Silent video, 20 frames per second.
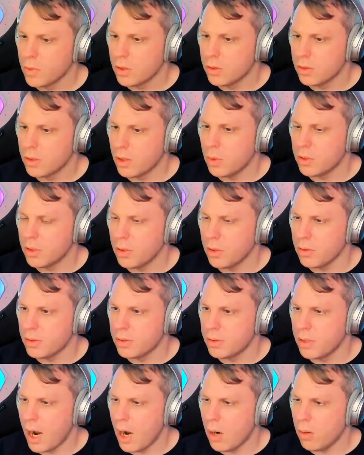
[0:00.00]
So what's
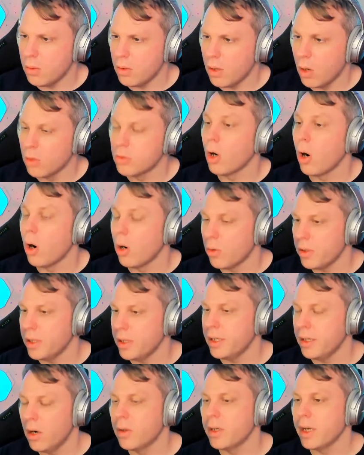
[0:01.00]
called
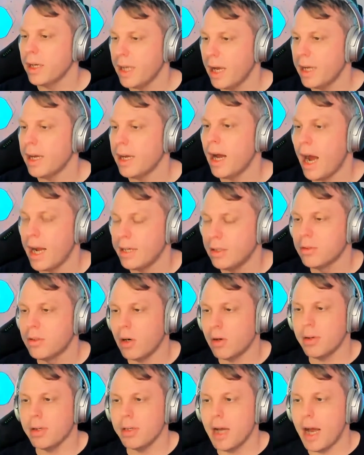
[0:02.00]
Tauri? Okay, yeah, I know
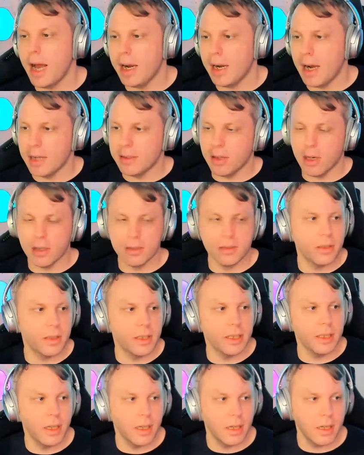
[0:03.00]
Tauri. I talked to
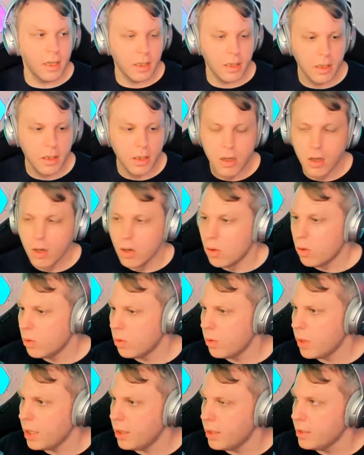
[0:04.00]
the
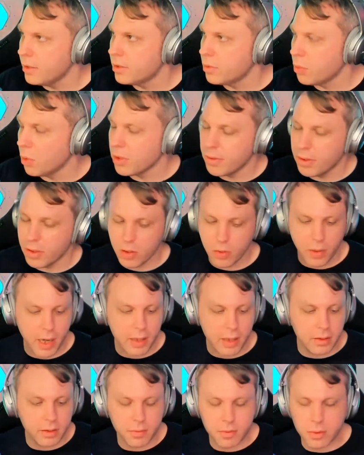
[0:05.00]
at least one of the
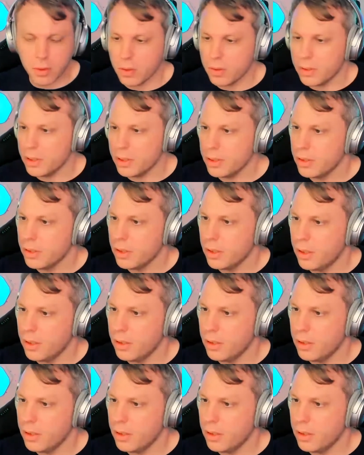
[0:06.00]
creators of Tauri.